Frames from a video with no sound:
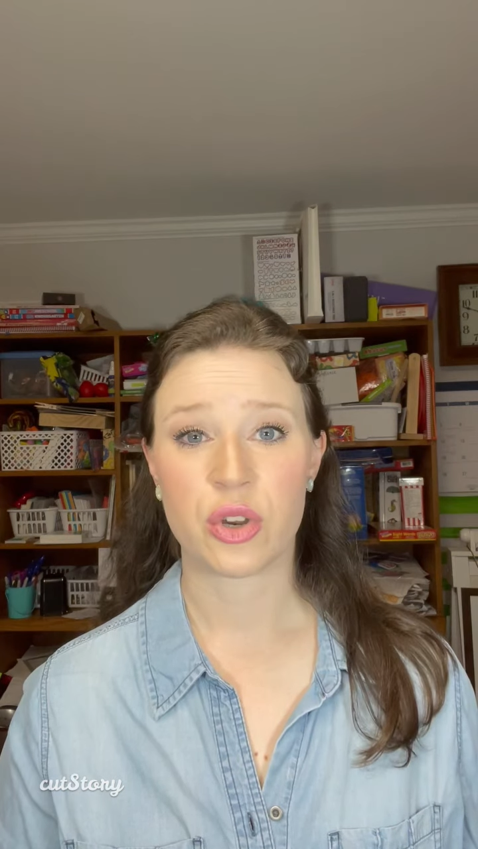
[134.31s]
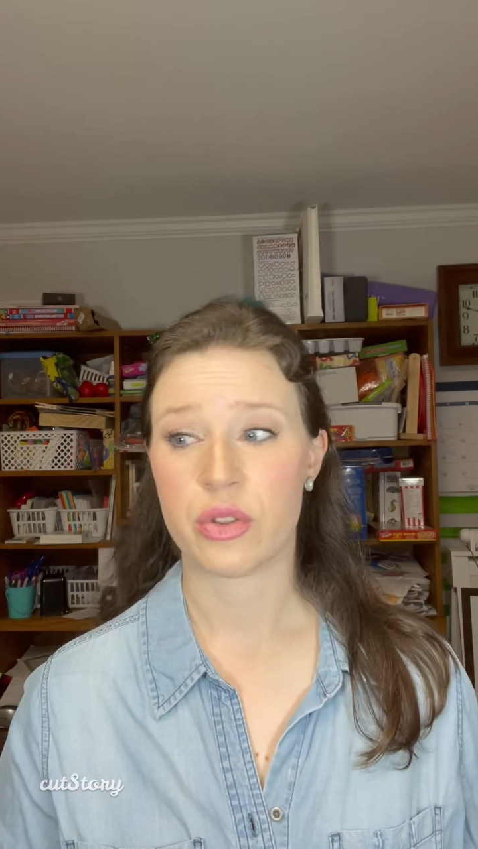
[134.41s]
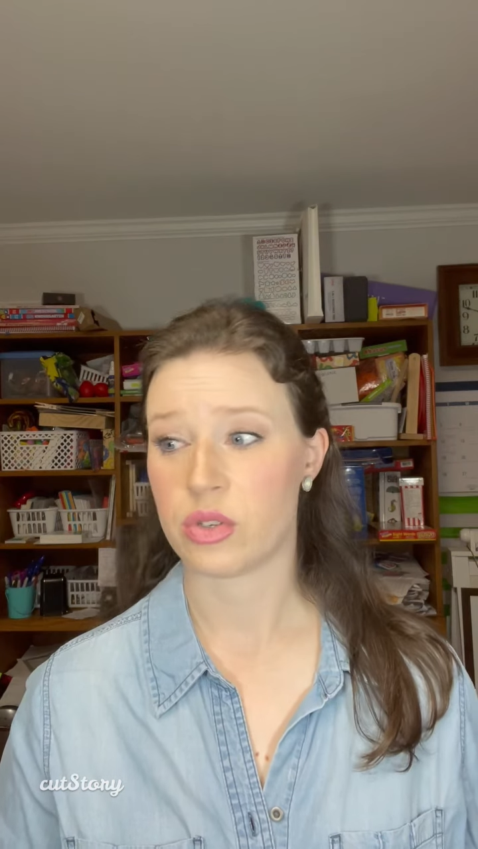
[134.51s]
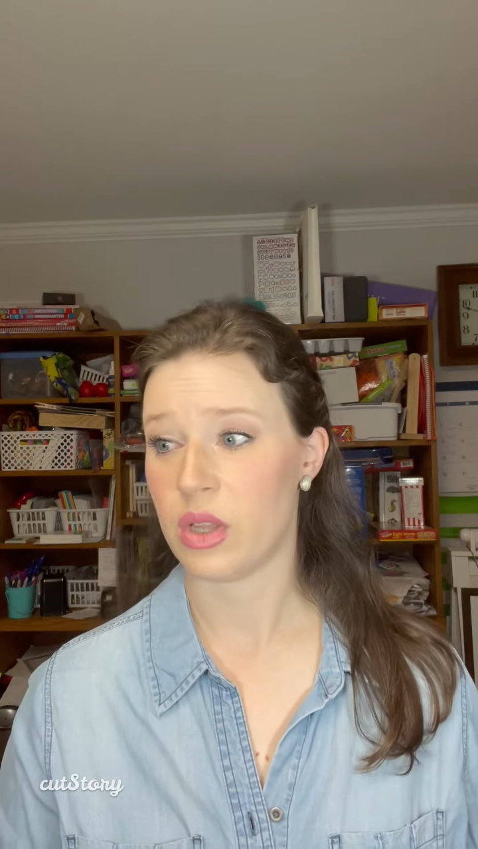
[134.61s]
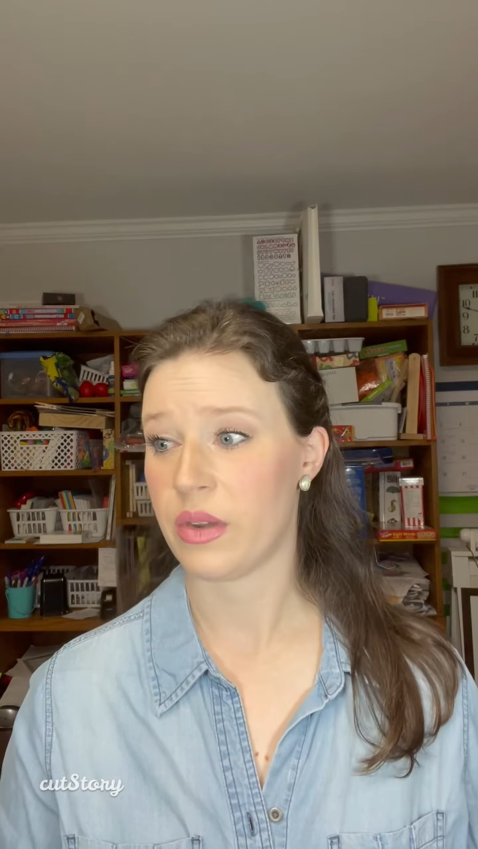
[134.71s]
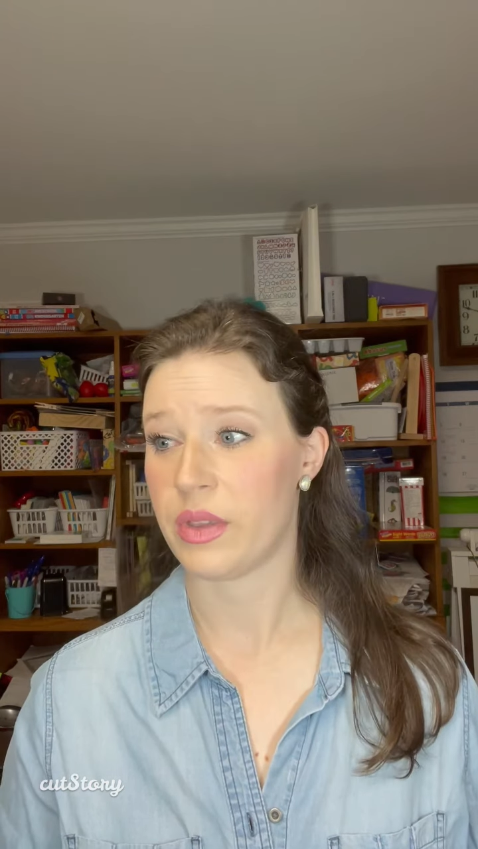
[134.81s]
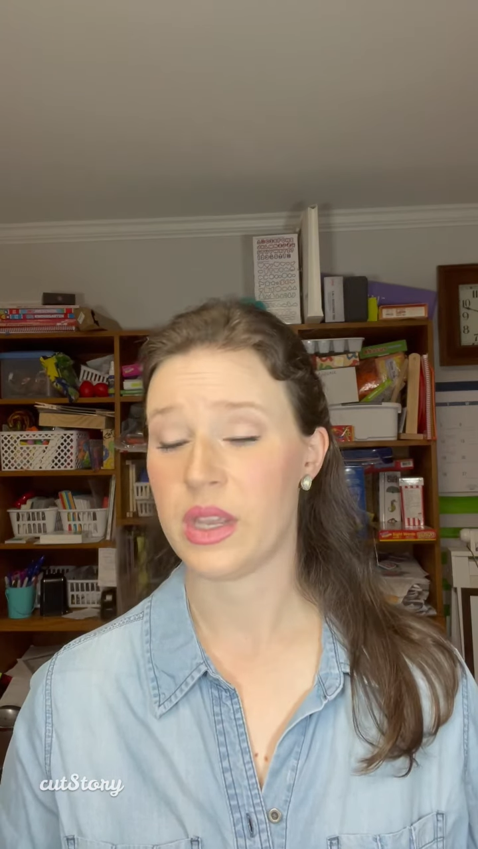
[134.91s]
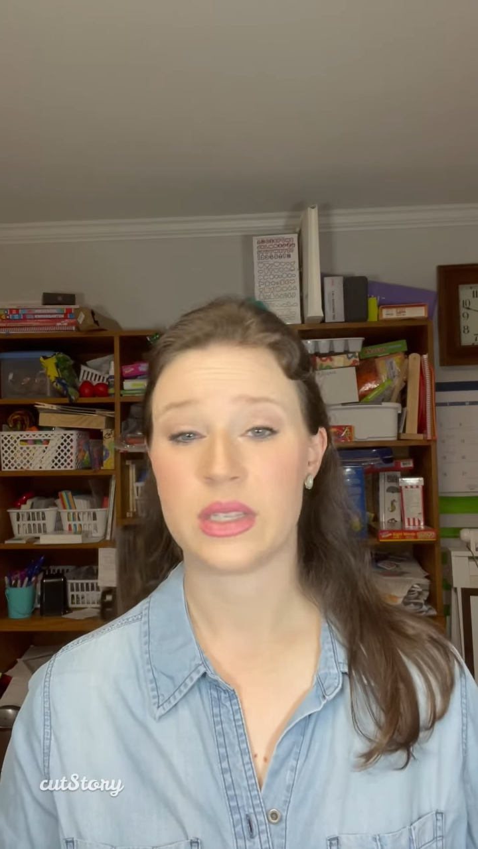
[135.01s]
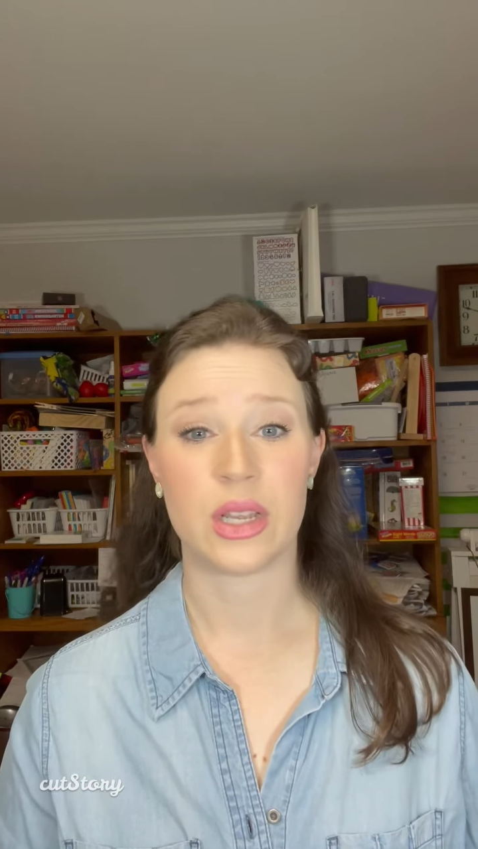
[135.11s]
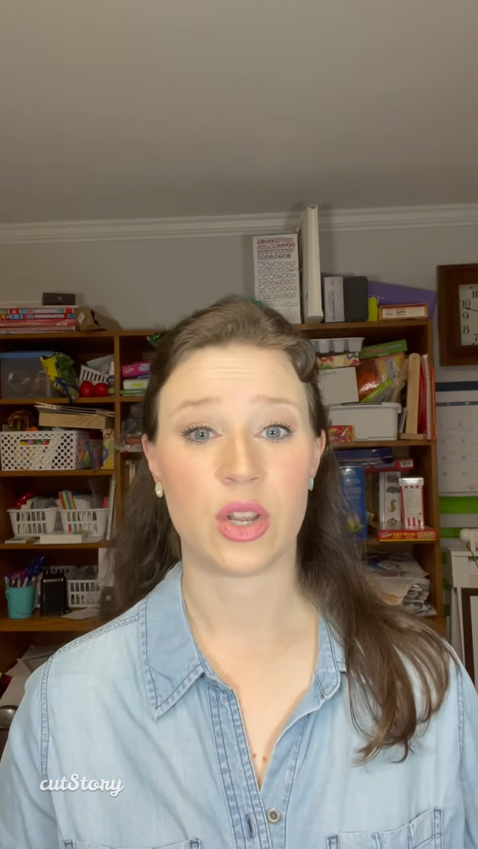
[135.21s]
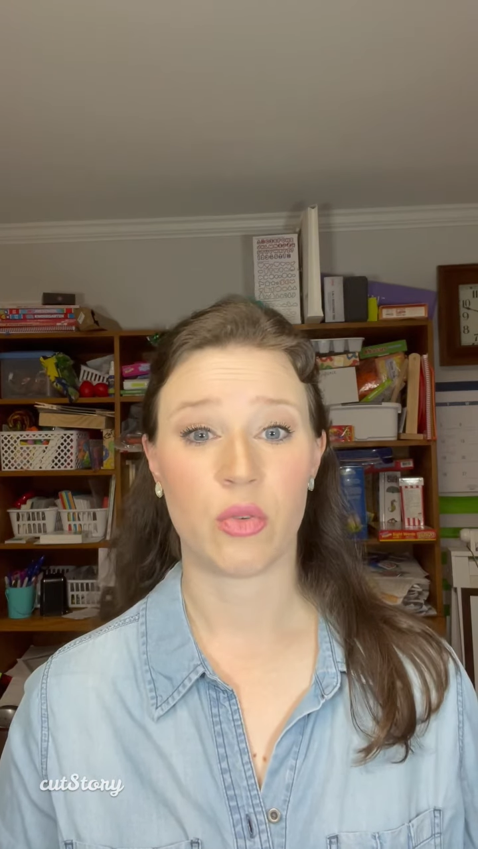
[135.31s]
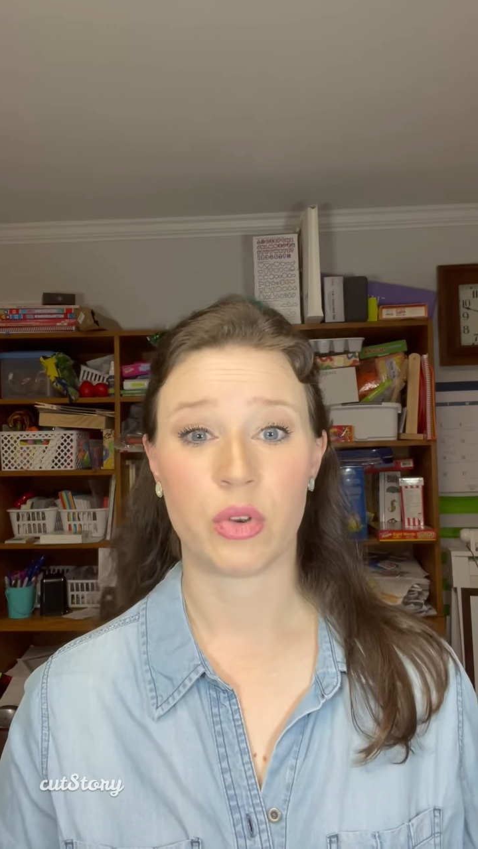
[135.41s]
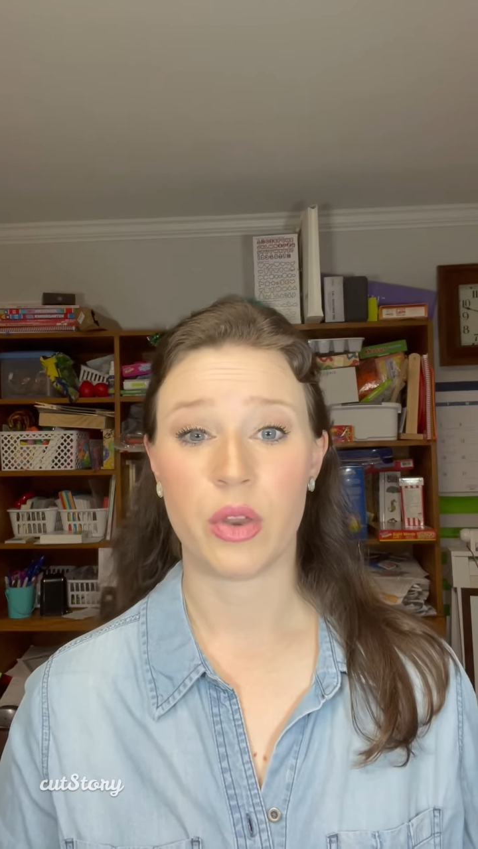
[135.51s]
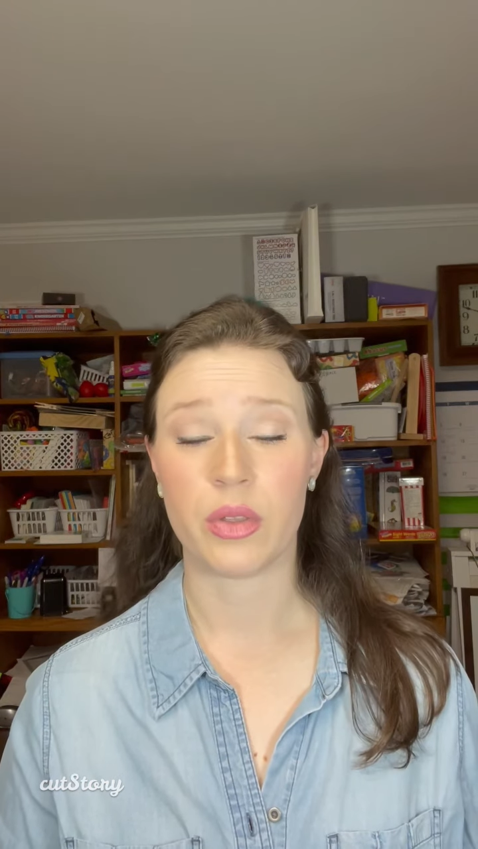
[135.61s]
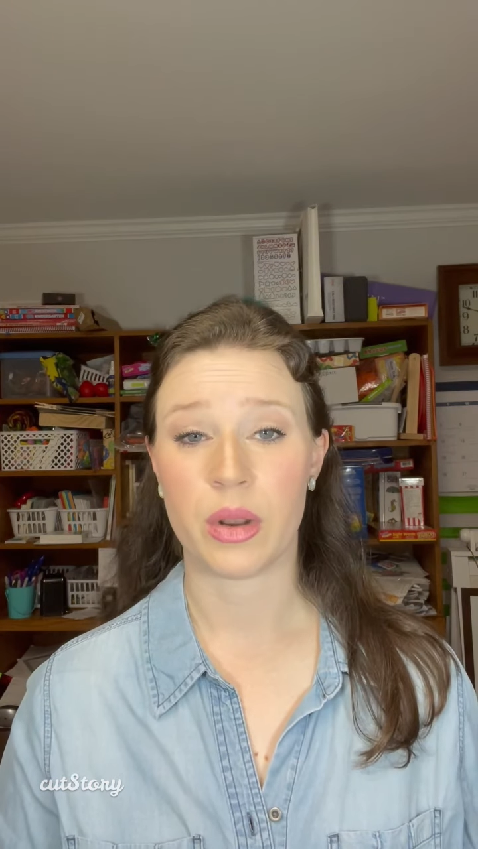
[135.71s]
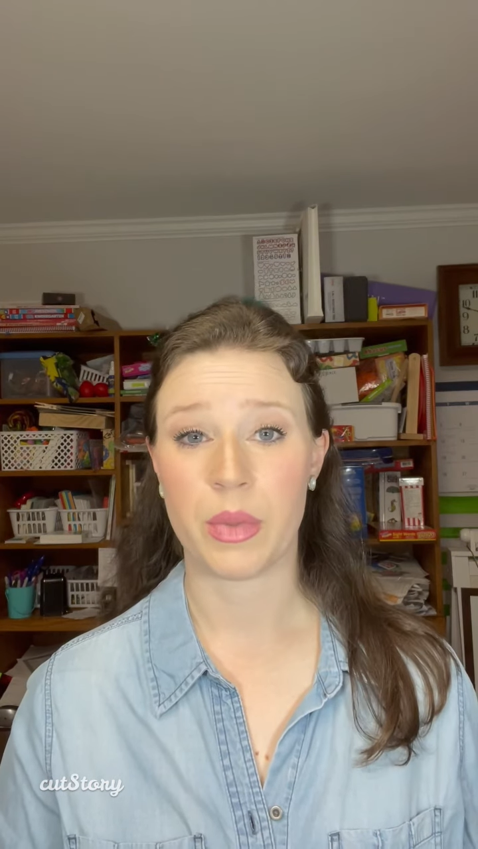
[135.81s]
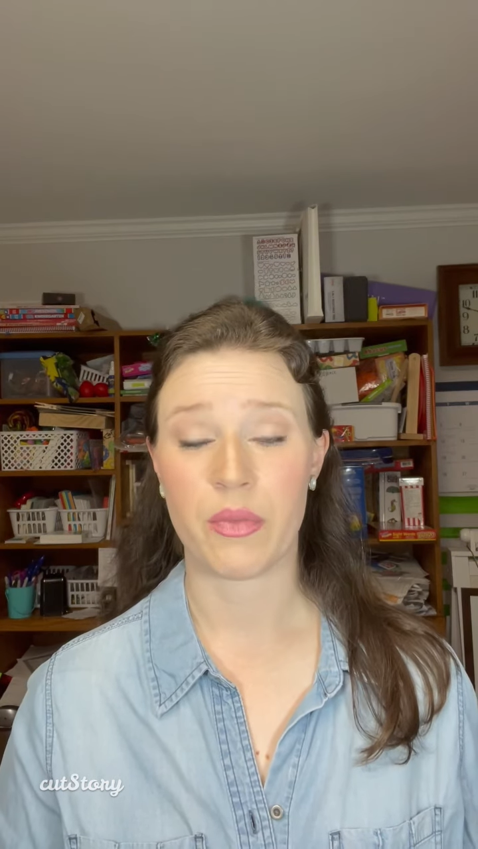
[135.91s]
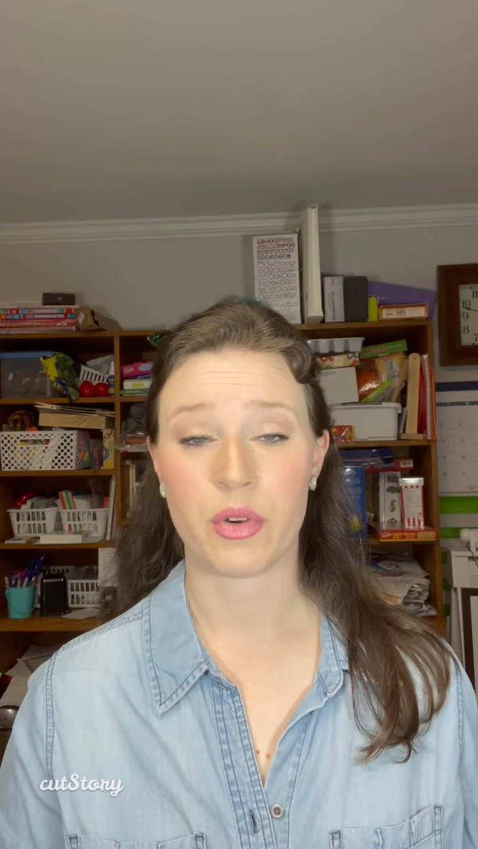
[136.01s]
There's a lot of kids I don't know that I'm not